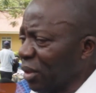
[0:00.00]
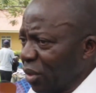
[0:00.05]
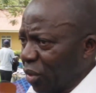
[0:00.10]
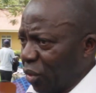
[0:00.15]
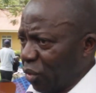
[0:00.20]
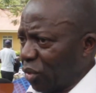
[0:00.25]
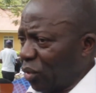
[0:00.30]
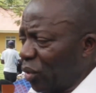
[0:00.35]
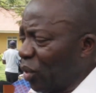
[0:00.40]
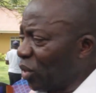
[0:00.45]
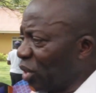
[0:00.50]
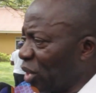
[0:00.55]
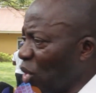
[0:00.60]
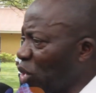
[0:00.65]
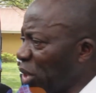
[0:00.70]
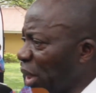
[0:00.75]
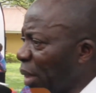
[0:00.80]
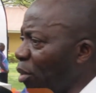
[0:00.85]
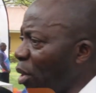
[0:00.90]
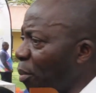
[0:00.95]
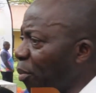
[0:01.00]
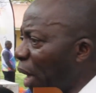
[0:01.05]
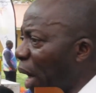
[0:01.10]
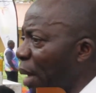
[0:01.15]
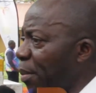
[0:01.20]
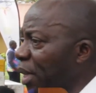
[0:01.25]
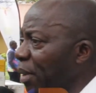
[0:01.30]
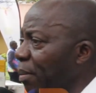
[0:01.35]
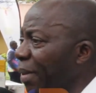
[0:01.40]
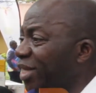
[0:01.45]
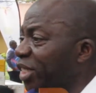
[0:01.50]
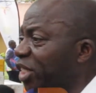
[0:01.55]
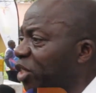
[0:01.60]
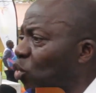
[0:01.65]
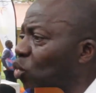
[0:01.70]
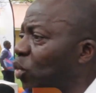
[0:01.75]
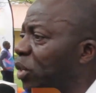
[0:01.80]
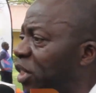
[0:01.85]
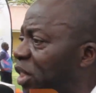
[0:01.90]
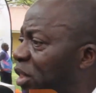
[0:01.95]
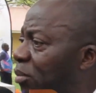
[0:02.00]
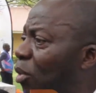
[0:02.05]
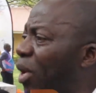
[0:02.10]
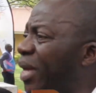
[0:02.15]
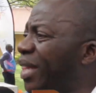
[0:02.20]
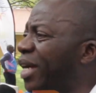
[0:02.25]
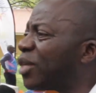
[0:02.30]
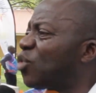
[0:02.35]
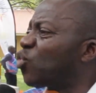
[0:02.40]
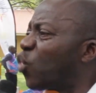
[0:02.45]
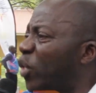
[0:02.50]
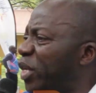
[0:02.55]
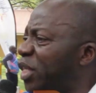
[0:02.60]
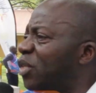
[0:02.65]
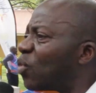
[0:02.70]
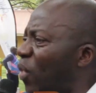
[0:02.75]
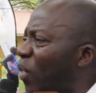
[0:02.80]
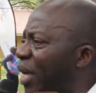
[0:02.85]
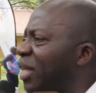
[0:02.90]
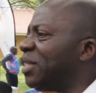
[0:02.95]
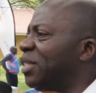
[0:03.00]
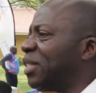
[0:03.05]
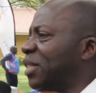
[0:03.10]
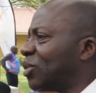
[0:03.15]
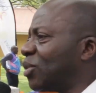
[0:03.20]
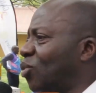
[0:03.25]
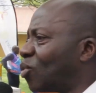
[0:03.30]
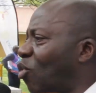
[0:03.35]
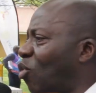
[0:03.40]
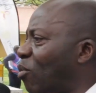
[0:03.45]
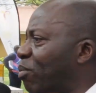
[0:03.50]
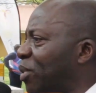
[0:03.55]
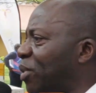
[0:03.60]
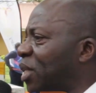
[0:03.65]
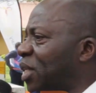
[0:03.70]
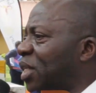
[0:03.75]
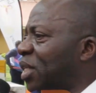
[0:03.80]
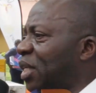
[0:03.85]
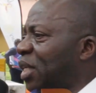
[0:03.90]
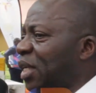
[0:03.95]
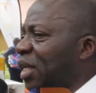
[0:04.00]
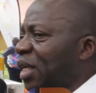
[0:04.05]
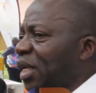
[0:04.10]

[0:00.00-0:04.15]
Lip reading: thought there was someone coming, but still would need more than 20 runs to complete.